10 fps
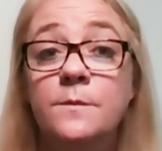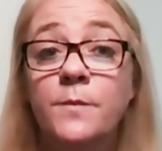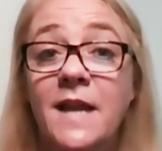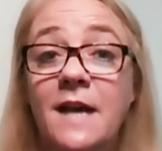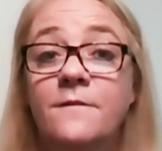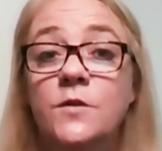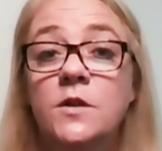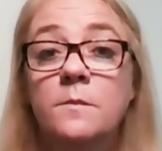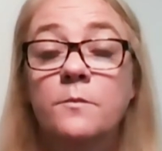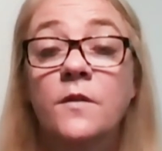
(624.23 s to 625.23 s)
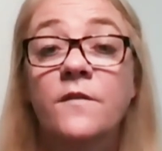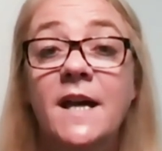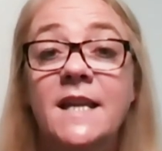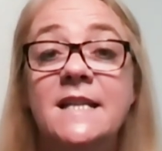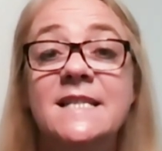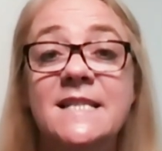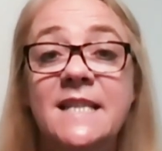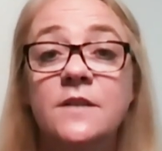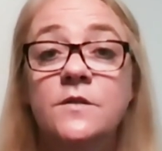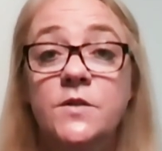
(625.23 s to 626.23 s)
platform providing a
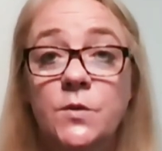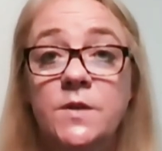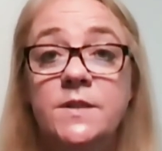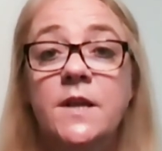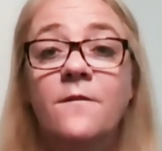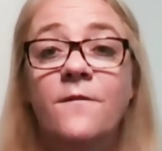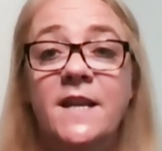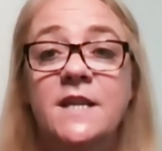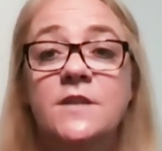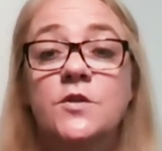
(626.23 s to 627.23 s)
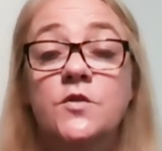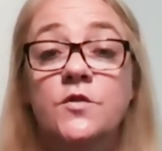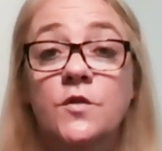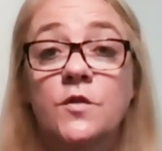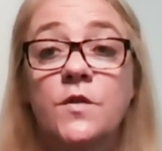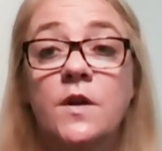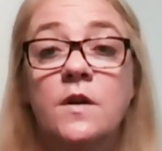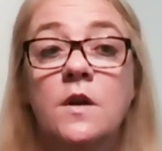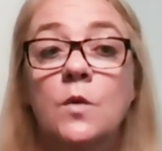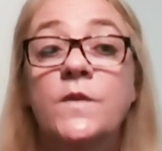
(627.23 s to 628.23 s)
single source of financial truth
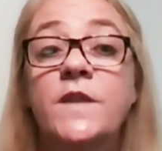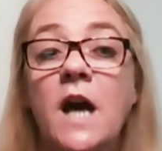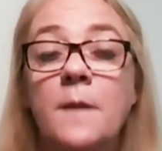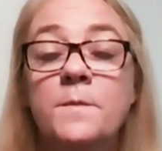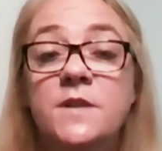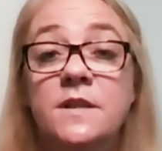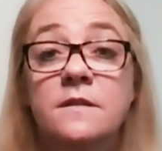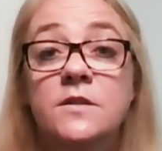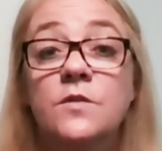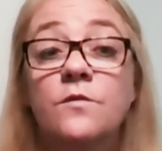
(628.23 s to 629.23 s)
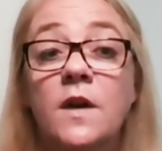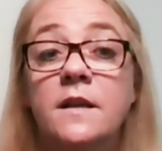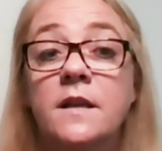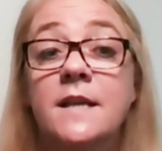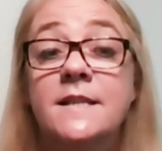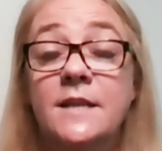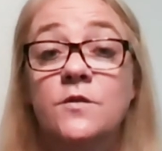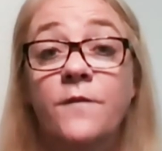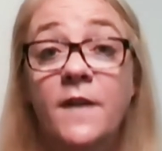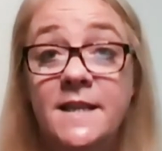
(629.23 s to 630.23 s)
with the option to run a
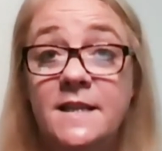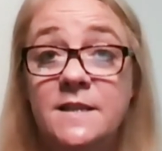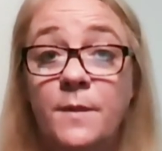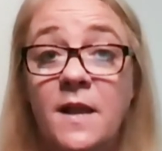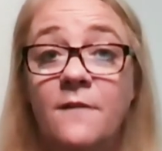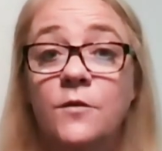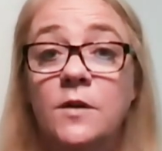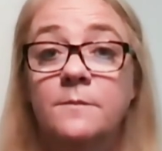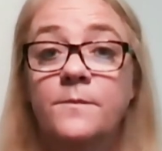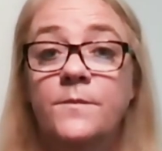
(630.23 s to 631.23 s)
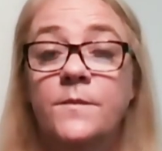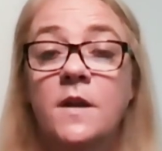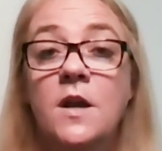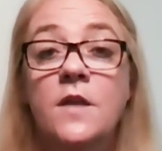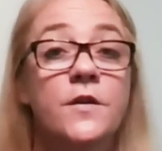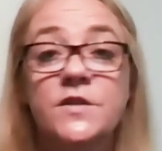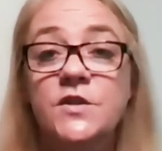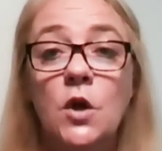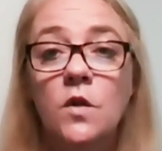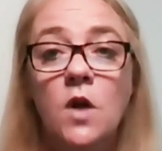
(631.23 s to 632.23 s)
central finance platform. There is
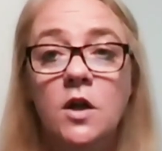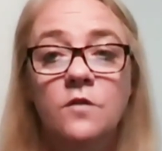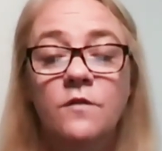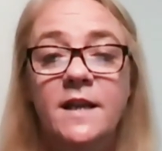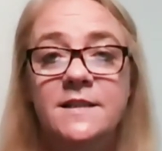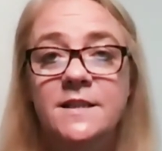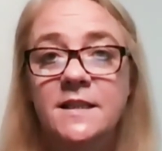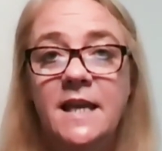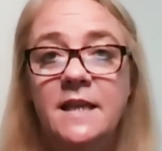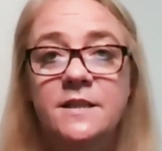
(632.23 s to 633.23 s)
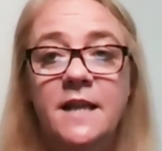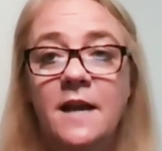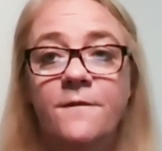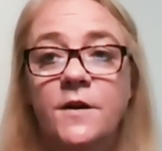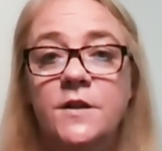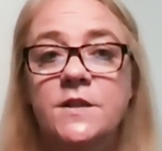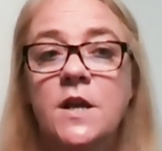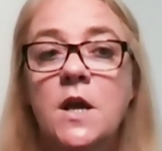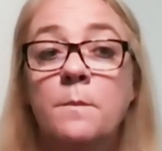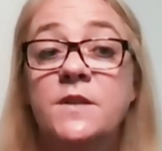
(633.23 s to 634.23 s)
no longer reconciliation efforts
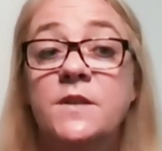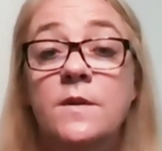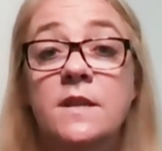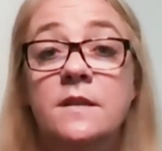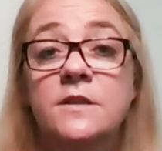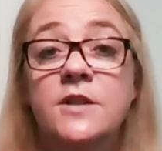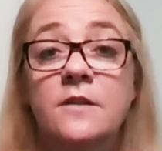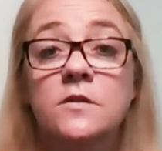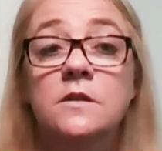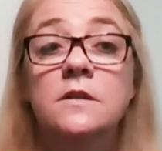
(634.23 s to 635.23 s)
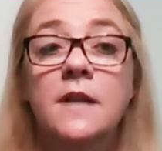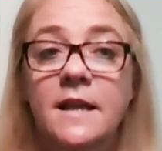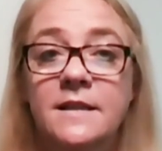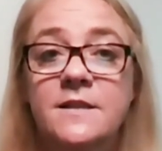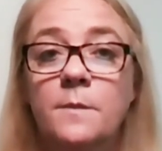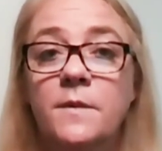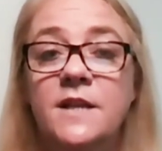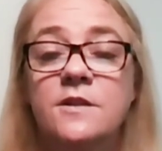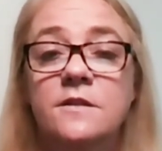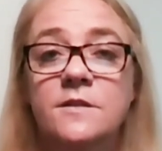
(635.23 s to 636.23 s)
between the general and
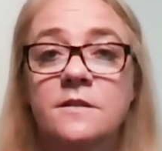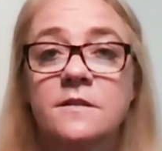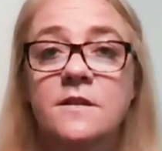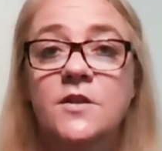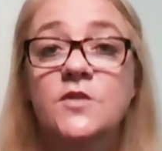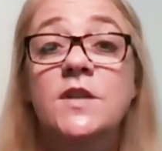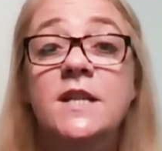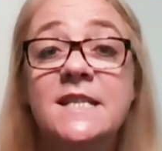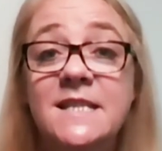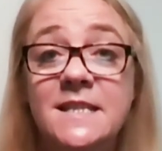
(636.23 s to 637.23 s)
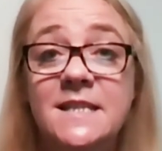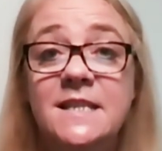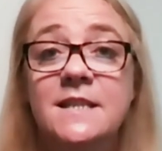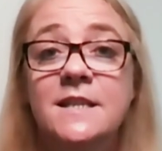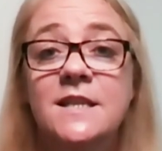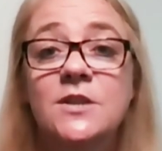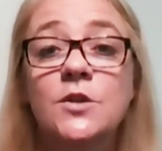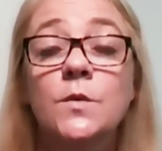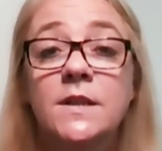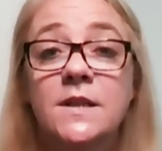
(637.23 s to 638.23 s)
subledgers. There's a consistent,
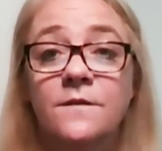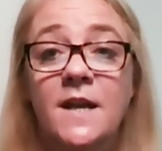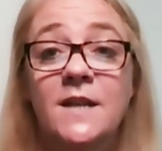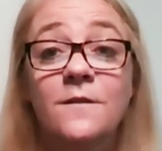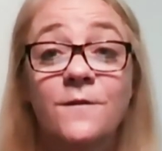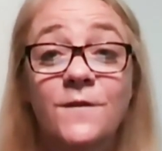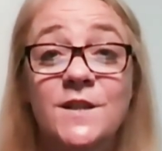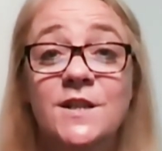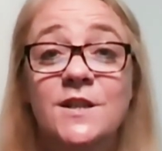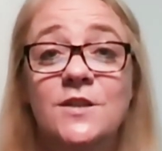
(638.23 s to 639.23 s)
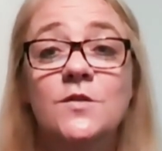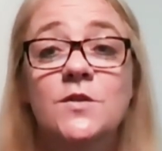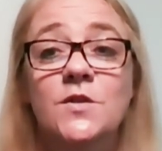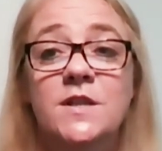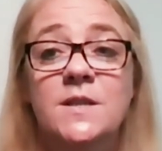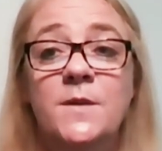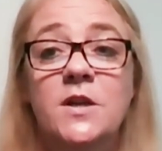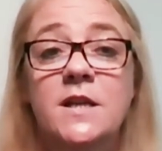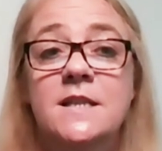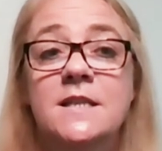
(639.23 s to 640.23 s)
intuitive, and efficient user
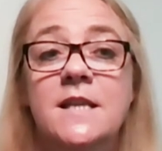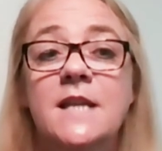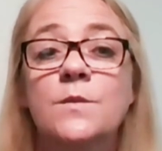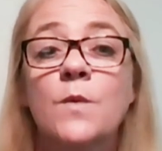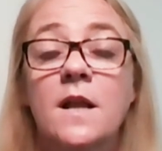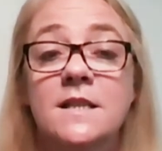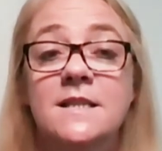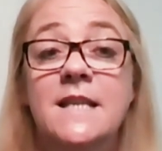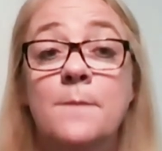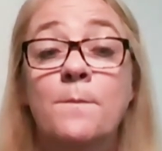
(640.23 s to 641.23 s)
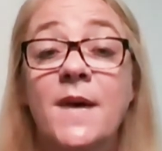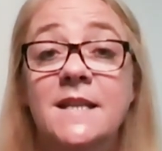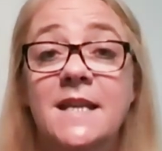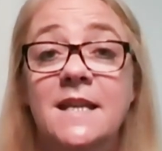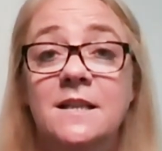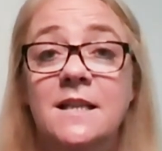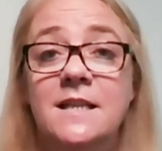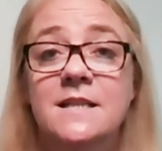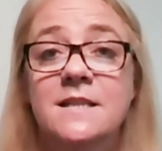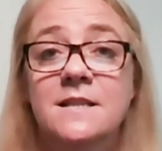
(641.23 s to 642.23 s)
experience, as well as embedded
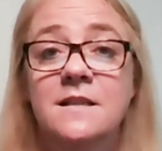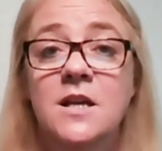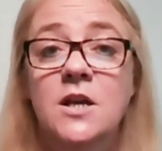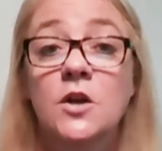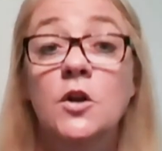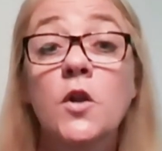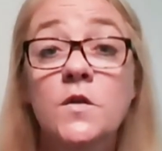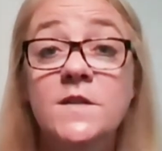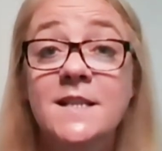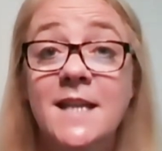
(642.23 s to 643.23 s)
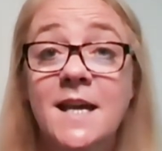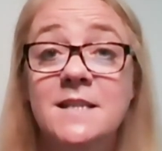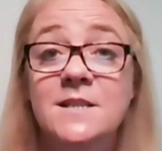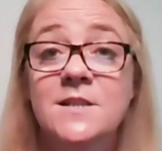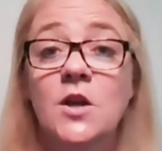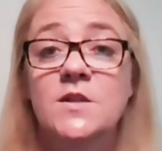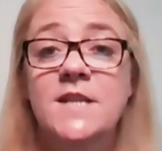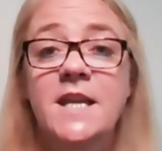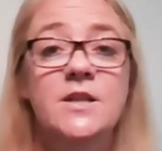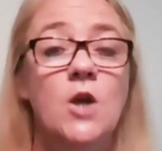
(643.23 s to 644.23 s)
analytics. Closing tasks are
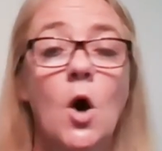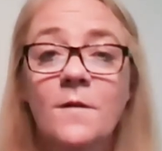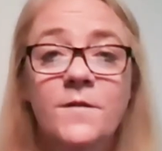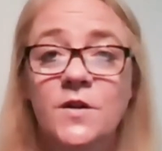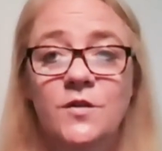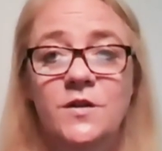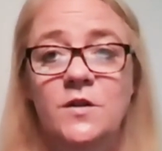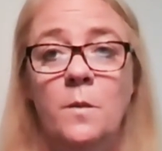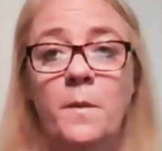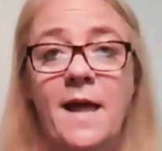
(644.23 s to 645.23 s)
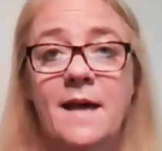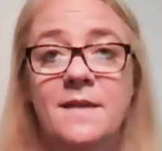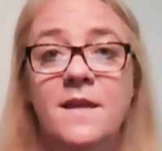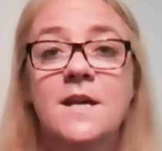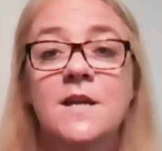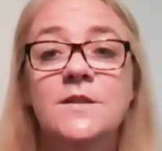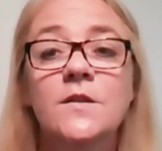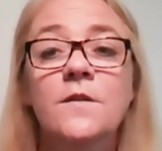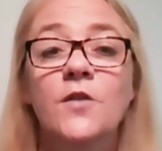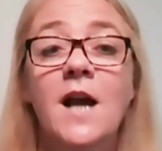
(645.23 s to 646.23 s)
taken off the critical path,
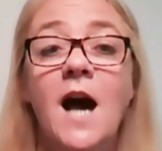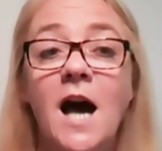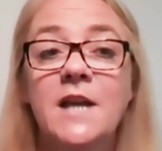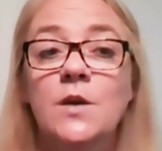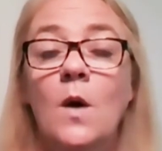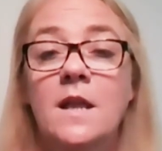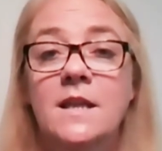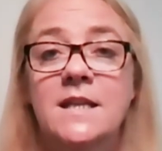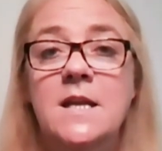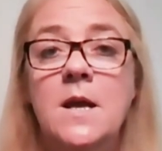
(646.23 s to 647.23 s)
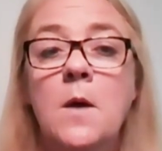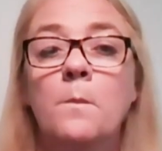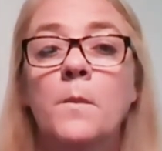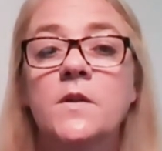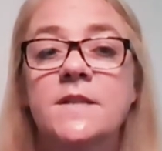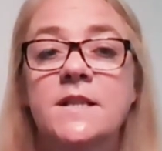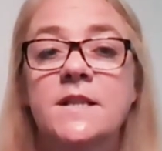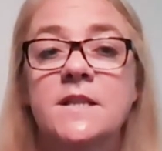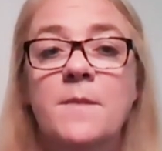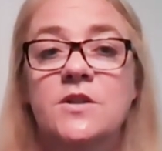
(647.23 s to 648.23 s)
delivering high-quality,
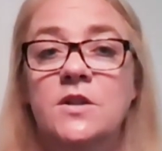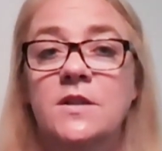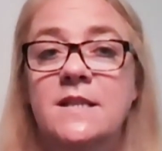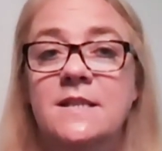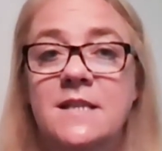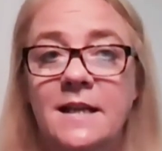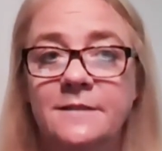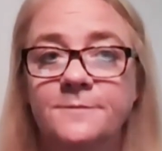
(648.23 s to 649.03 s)
multi-dimensional insight.